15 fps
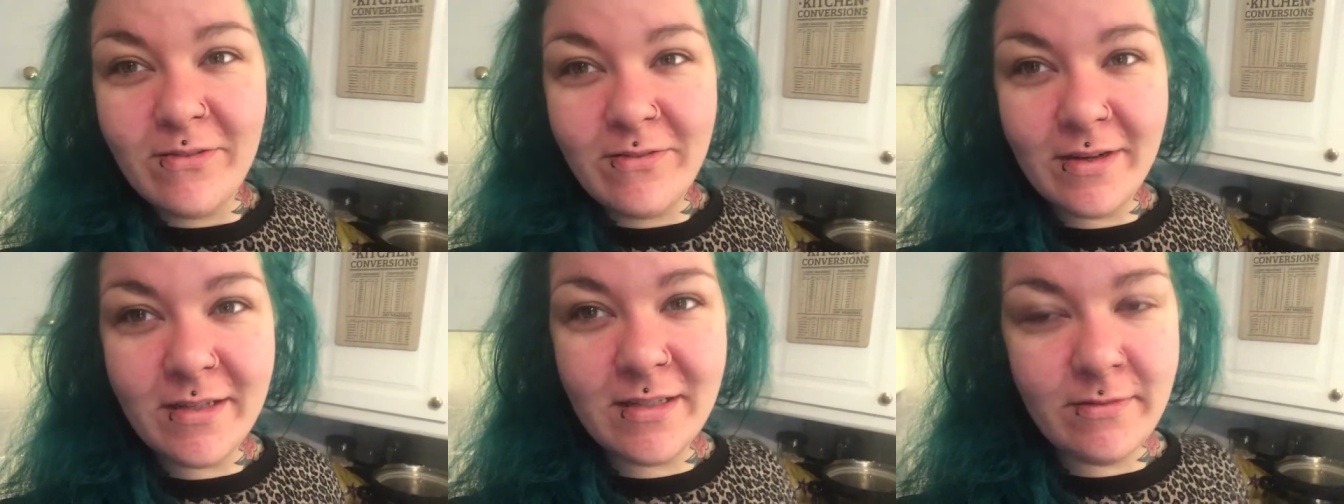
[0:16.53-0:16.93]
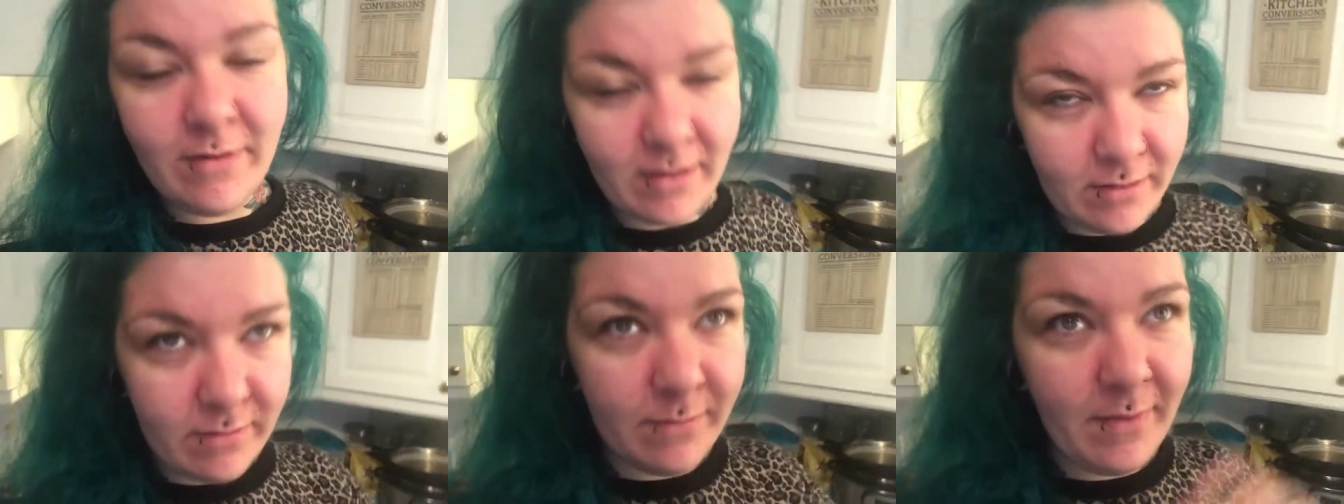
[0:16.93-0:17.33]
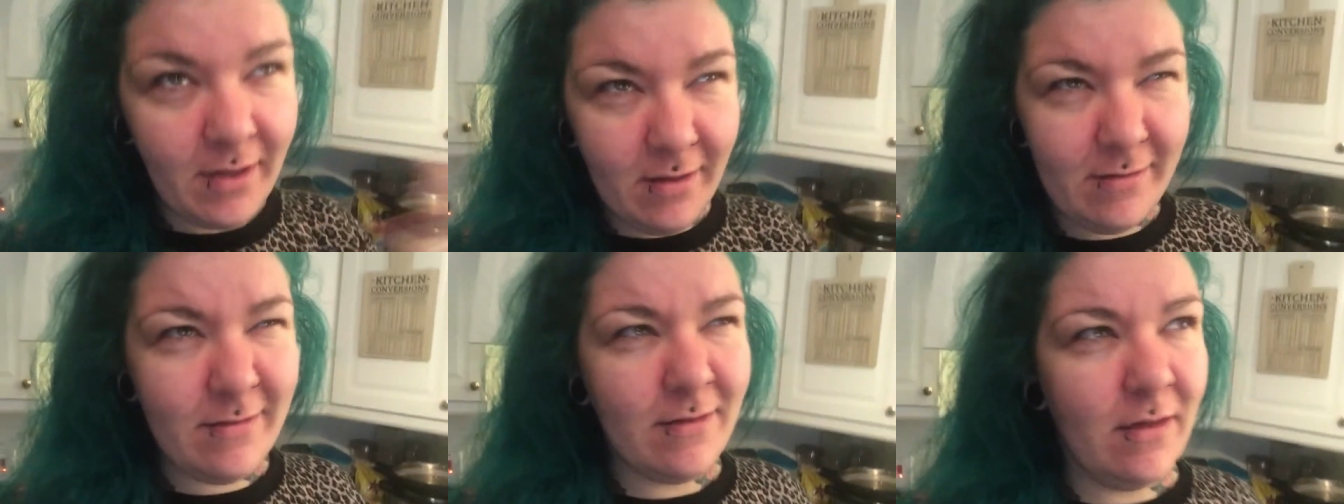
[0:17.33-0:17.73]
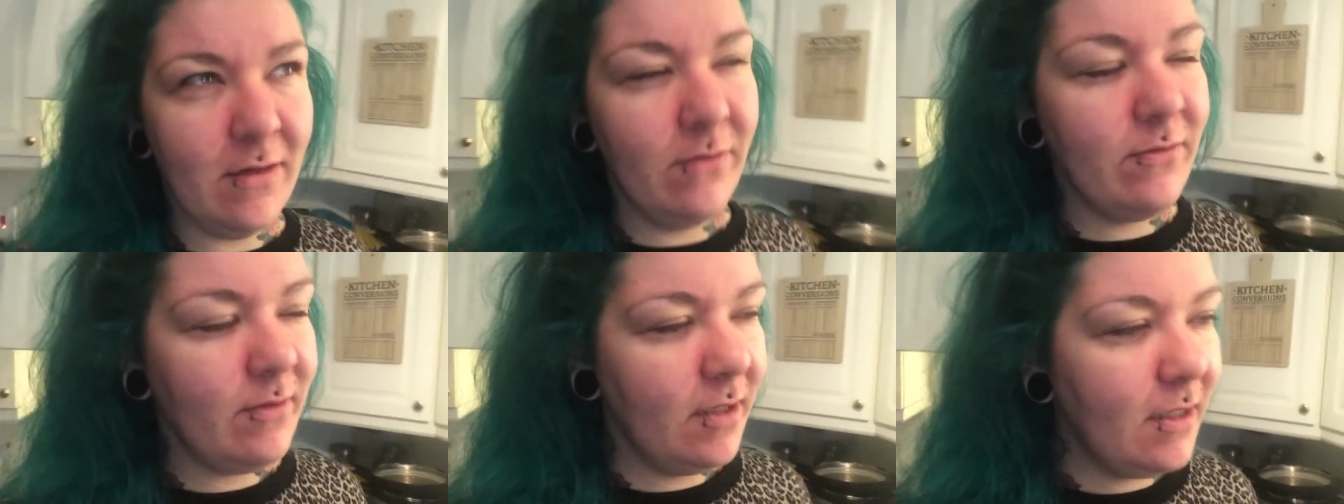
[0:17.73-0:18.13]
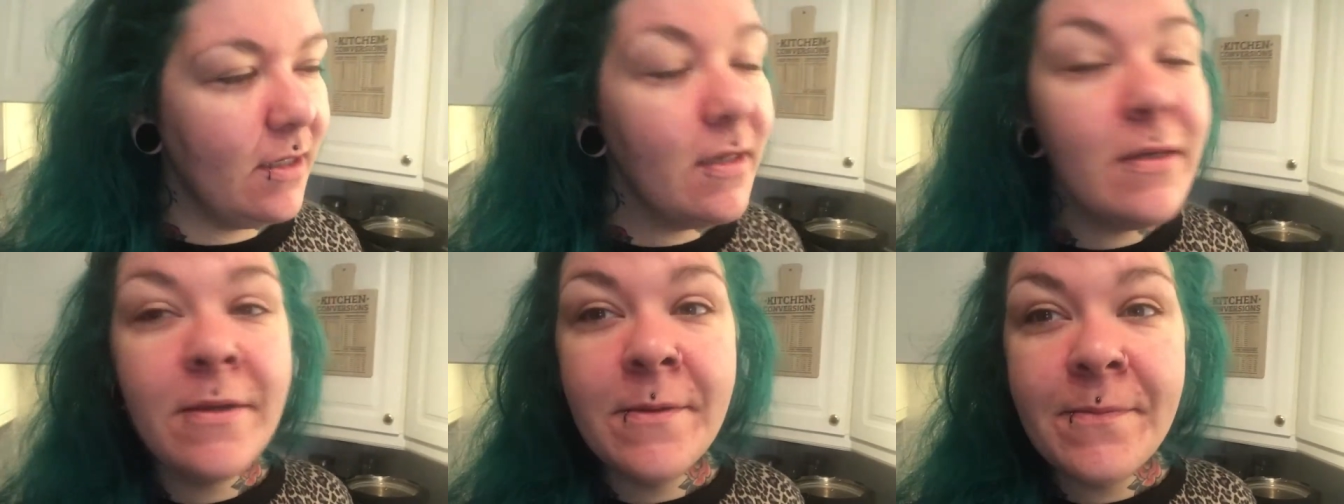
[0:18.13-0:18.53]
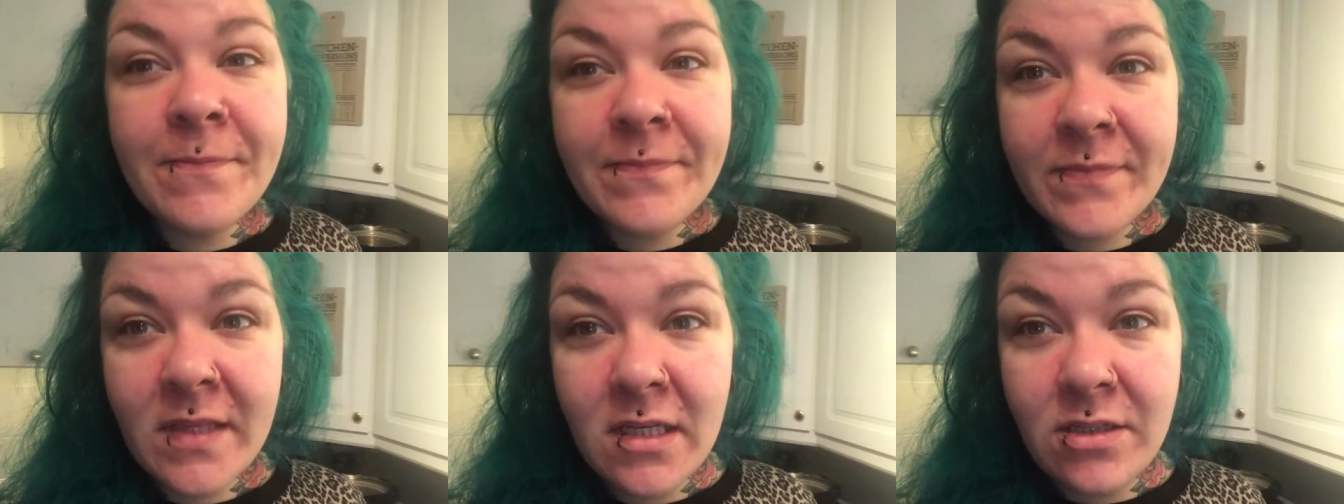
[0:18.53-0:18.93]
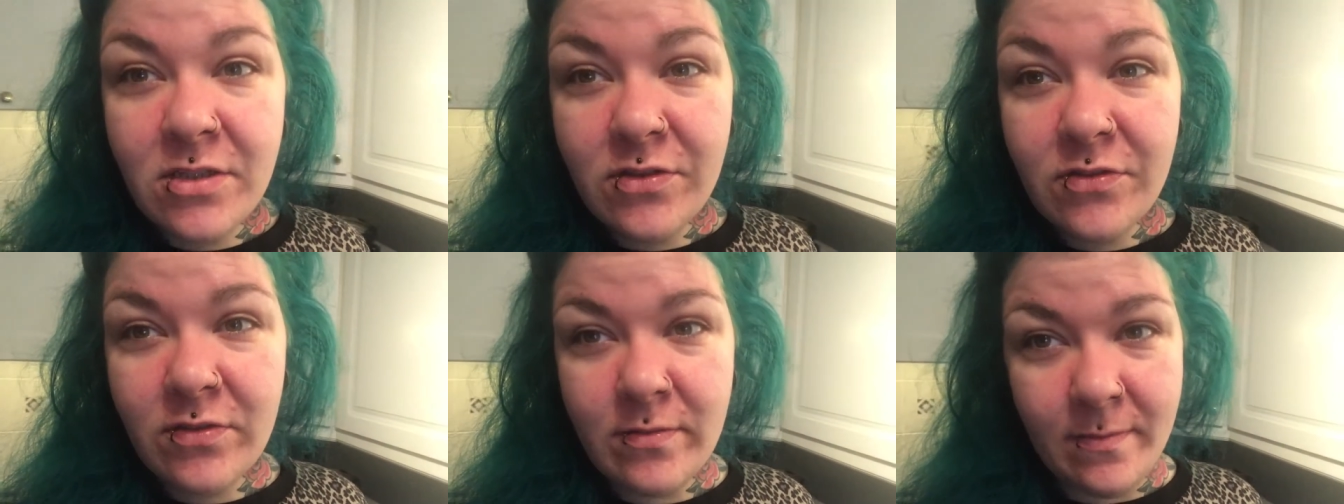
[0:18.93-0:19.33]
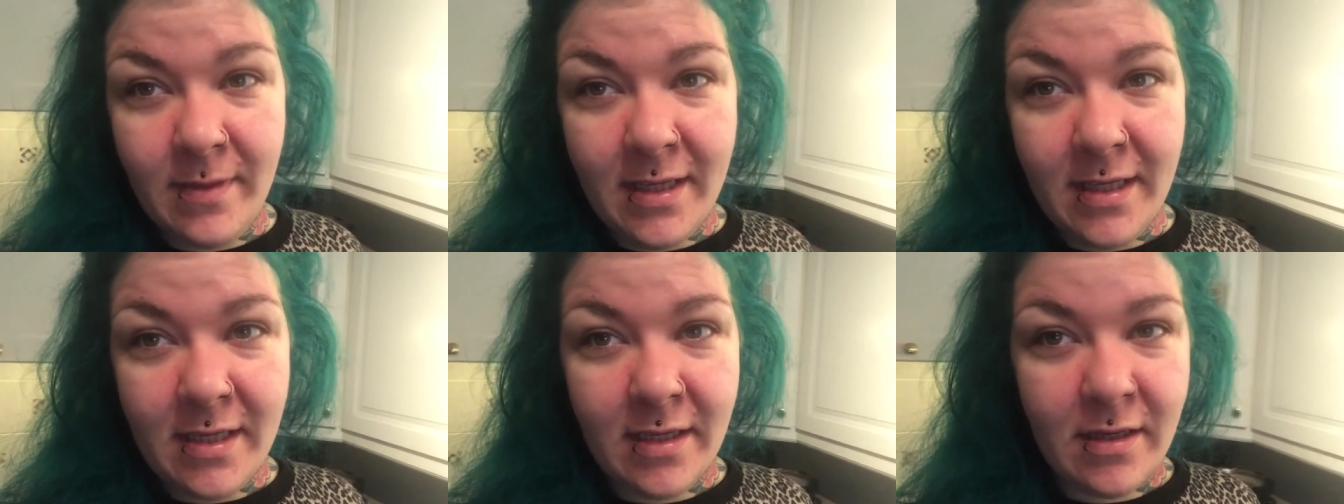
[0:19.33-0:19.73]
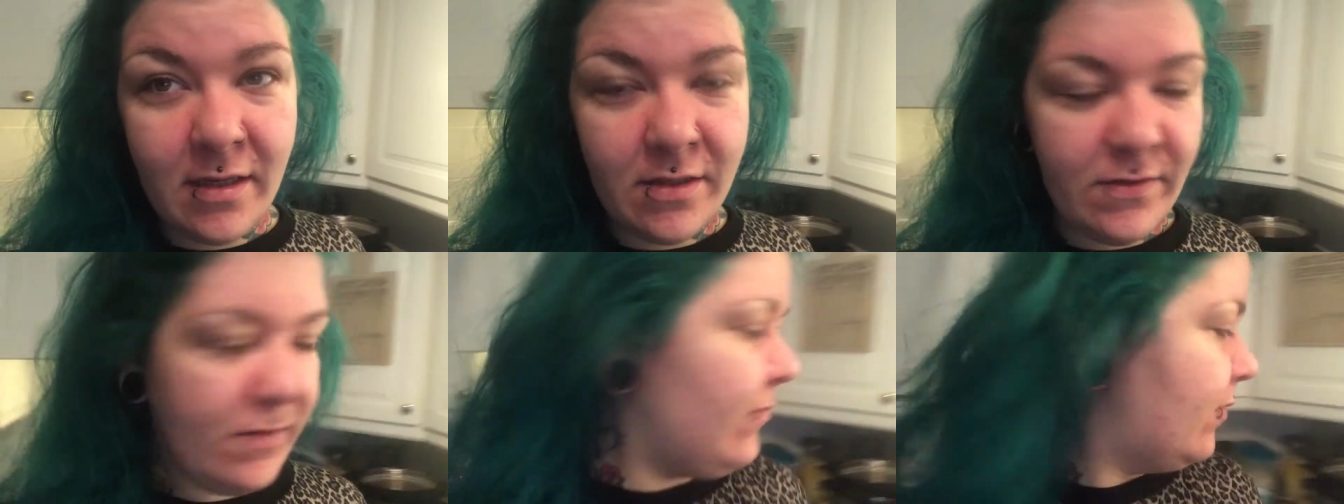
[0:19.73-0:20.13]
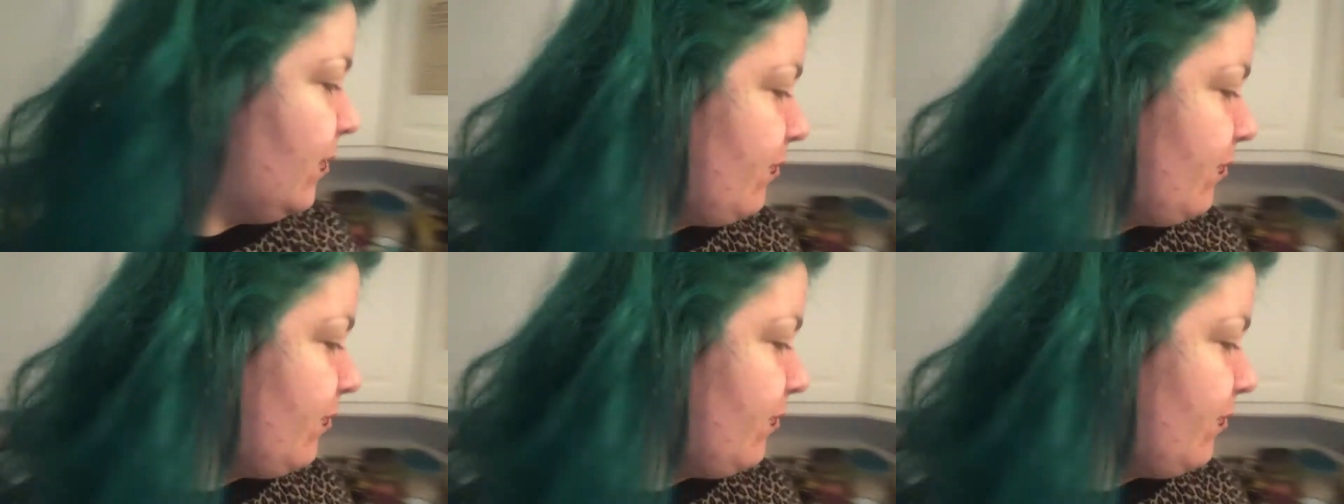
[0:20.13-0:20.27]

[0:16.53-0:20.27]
already. Well, past halfway. Just making some